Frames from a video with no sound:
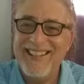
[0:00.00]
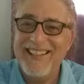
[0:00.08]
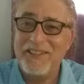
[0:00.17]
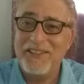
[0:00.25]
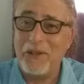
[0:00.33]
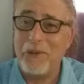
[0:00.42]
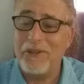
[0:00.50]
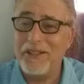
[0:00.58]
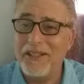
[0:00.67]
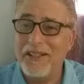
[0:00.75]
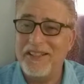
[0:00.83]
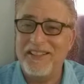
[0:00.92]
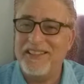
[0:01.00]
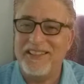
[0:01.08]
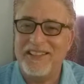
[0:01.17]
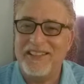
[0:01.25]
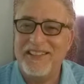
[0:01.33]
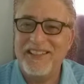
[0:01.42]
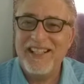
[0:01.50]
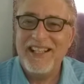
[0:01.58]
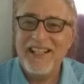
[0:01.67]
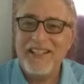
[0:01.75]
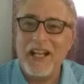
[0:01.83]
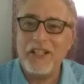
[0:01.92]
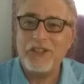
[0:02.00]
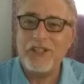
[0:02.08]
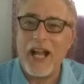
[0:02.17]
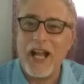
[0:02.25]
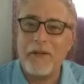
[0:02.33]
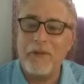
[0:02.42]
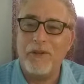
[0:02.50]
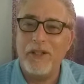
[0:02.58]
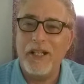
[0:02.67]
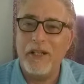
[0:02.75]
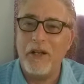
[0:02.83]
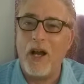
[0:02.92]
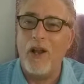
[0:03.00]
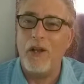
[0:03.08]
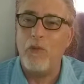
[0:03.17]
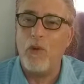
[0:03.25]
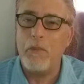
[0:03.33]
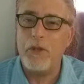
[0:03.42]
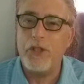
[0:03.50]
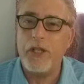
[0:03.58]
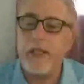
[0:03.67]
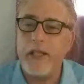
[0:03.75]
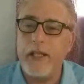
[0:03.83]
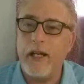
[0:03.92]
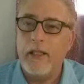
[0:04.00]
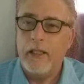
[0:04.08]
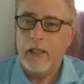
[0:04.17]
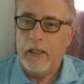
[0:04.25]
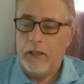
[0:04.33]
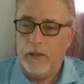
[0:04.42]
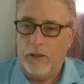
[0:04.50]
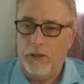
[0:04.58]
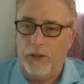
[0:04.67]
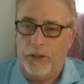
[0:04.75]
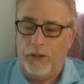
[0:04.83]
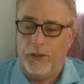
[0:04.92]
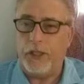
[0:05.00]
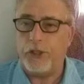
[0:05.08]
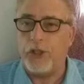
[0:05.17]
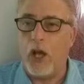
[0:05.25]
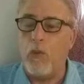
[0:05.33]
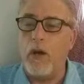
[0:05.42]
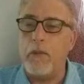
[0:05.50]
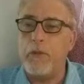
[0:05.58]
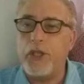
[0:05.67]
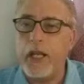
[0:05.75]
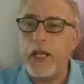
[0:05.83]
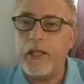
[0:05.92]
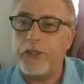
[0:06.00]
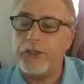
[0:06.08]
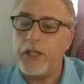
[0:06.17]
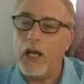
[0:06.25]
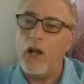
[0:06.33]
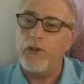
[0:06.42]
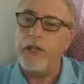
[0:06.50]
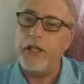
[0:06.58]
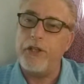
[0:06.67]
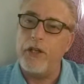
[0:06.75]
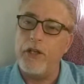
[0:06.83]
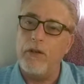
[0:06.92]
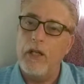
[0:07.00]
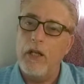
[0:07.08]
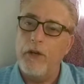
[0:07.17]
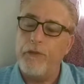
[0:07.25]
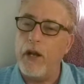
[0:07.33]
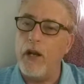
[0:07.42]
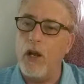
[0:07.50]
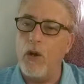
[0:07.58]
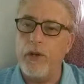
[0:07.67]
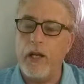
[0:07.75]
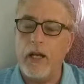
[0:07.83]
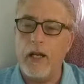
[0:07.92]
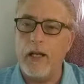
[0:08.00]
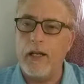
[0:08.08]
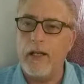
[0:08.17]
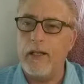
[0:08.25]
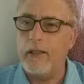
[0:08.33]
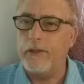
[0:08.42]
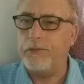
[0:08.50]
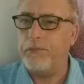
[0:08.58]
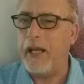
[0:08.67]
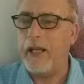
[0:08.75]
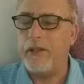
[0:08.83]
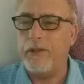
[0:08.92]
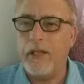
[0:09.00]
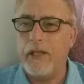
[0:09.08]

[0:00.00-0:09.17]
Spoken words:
So, not stackable. In all in one machine, yeah. It's all one machine. It's all digital. Front load, man,